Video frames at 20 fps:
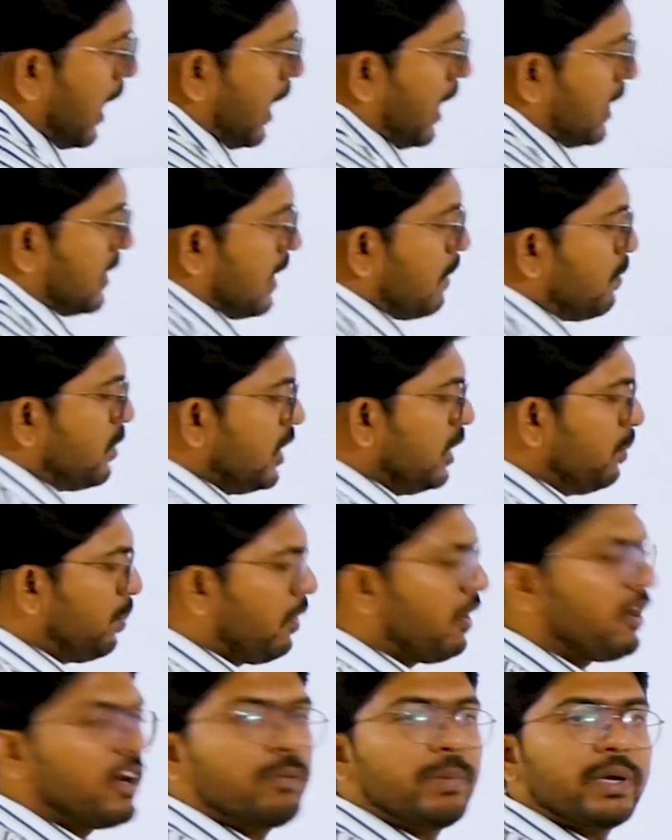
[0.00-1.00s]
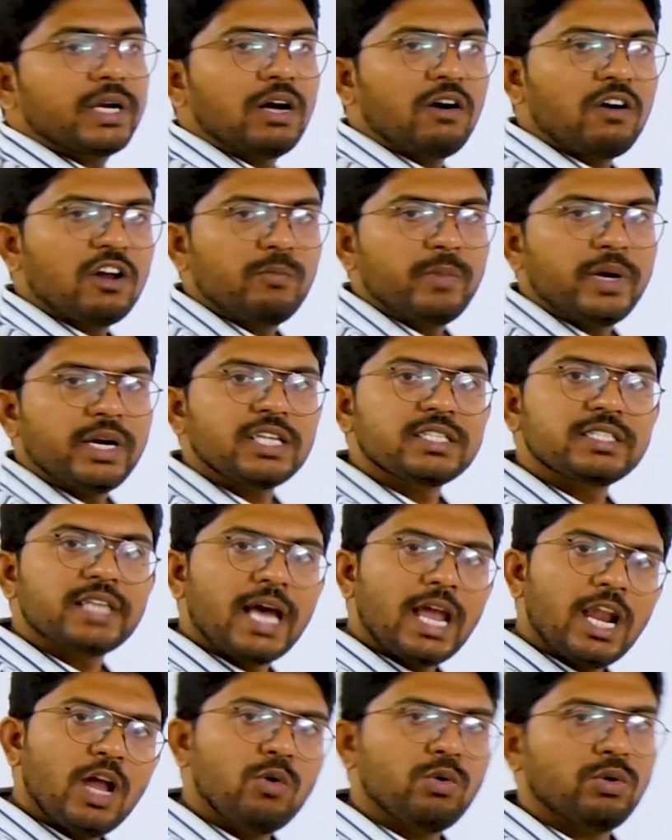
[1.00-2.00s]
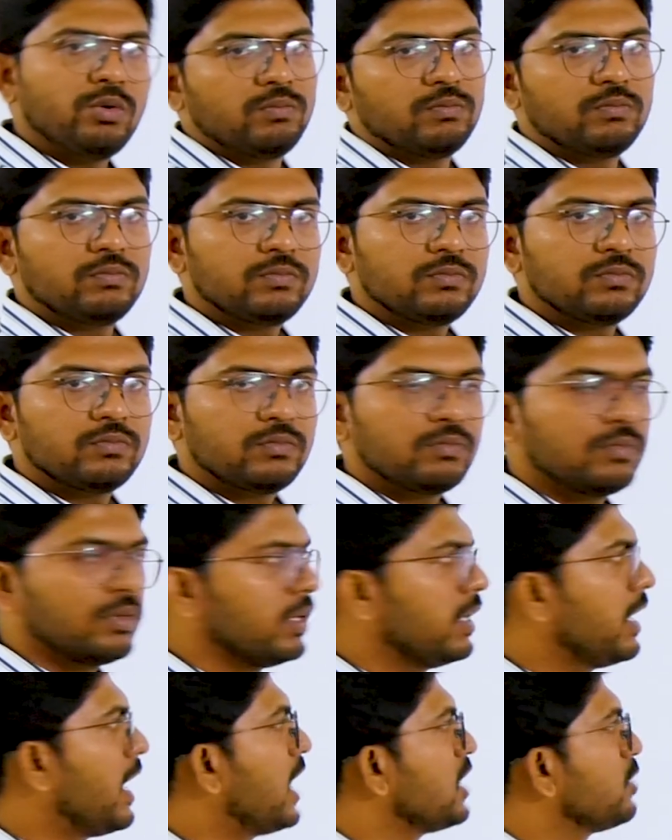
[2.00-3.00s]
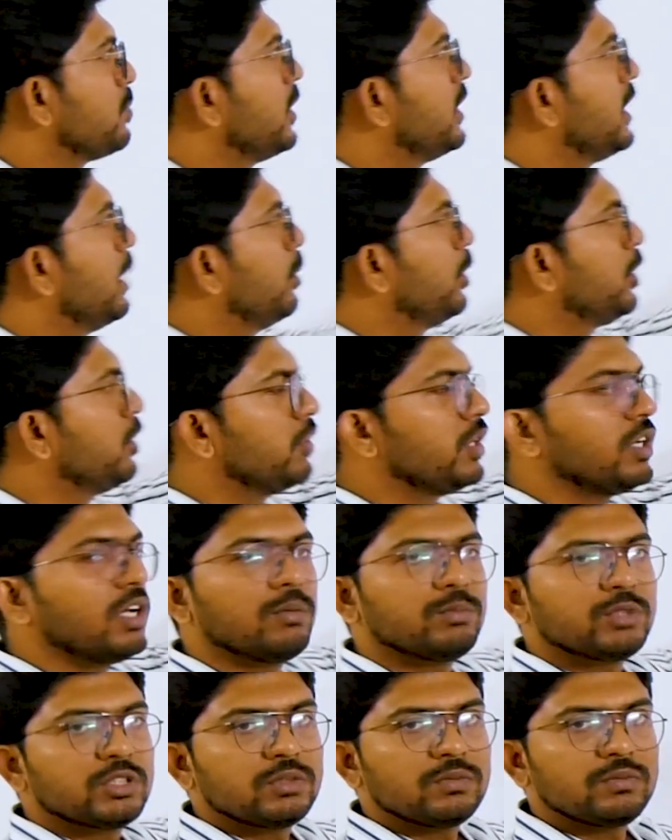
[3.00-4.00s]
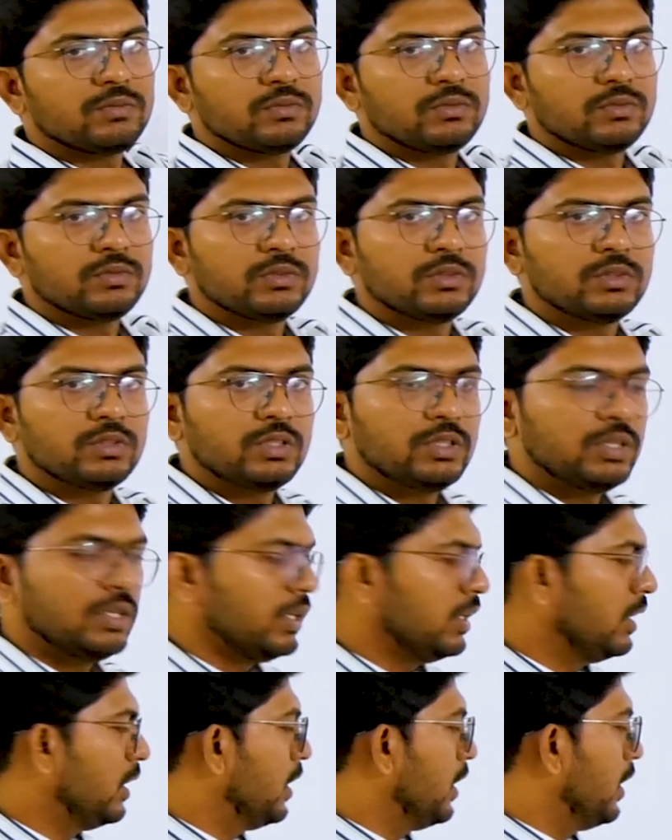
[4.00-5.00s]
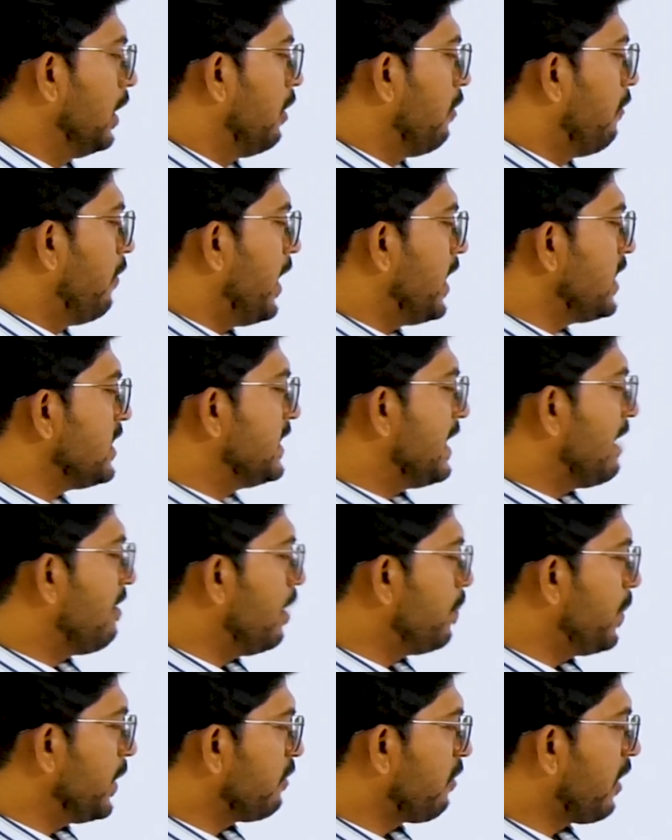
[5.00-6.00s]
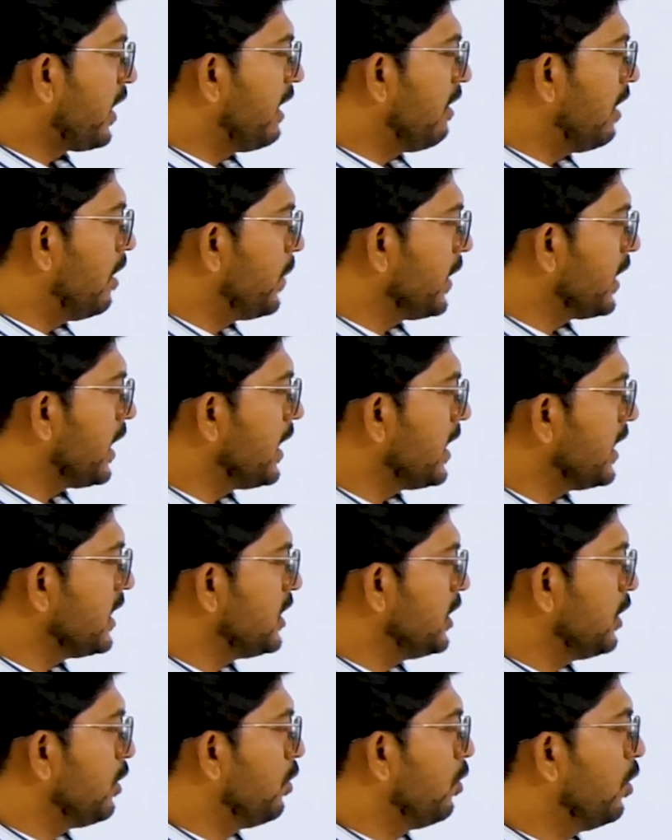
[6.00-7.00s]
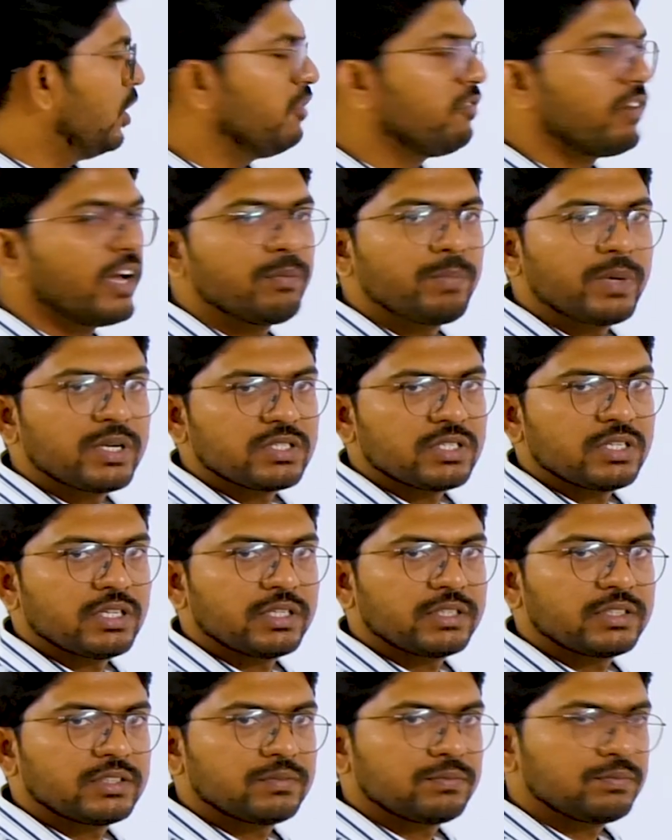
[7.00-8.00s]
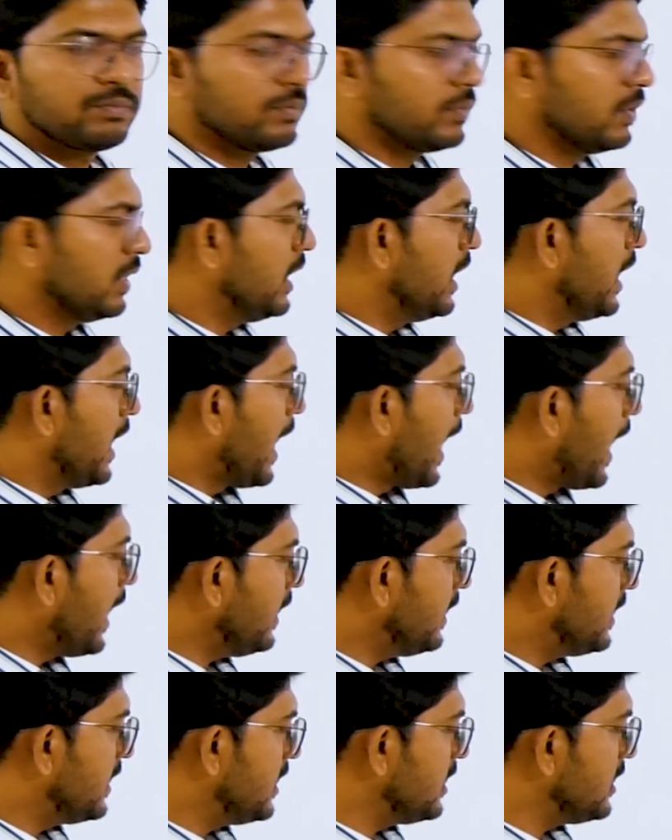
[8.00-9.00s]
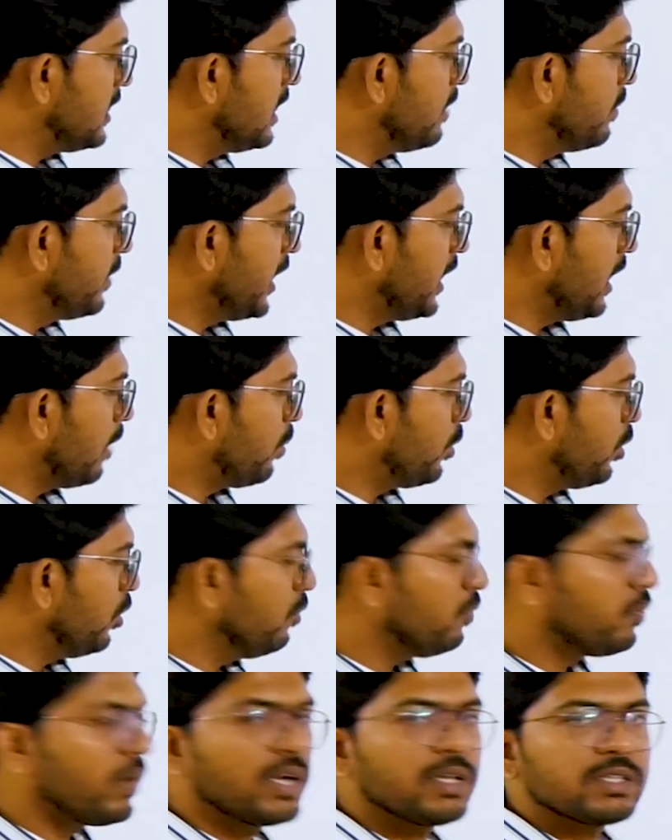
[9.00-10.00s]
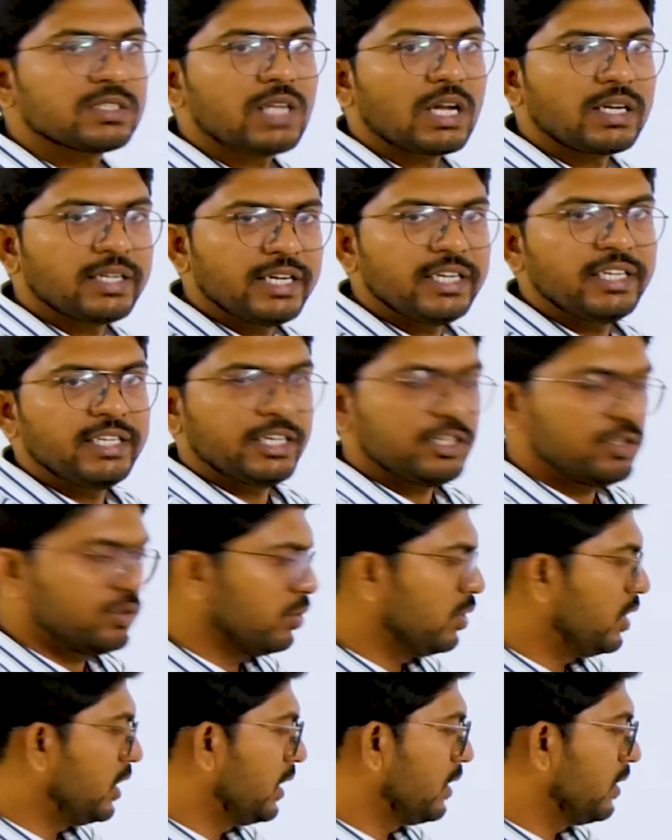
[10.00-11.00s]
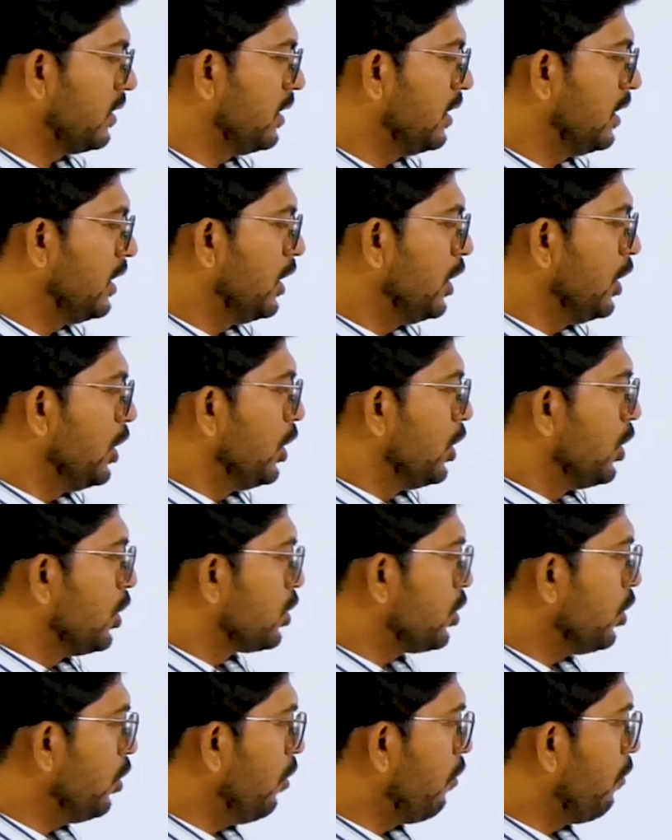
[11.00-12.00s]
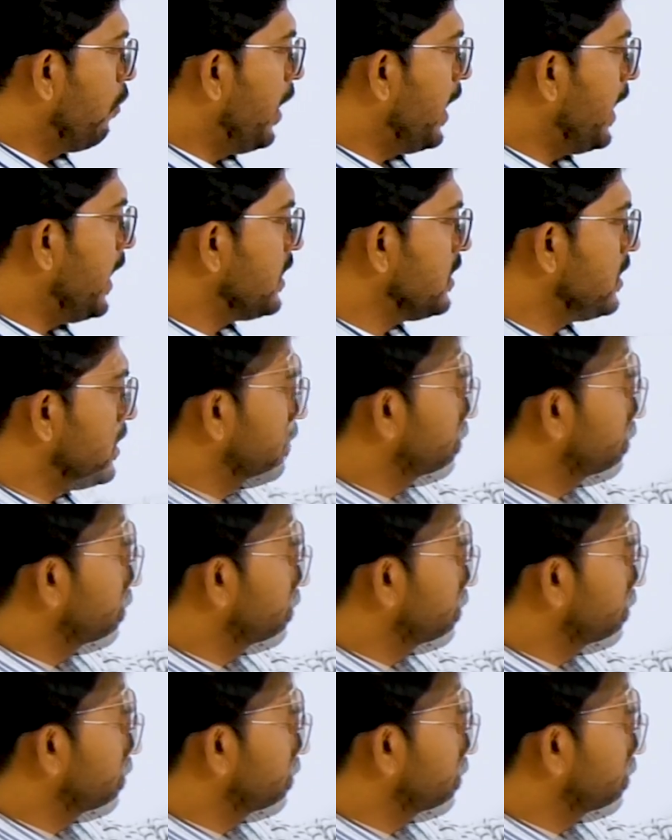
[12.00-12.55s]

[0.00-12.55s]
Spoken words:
subsidy provided by government is allowed as per WTO norms. Whereas for developed countries, only 5%. And this is limited up to for certain years only. So whereas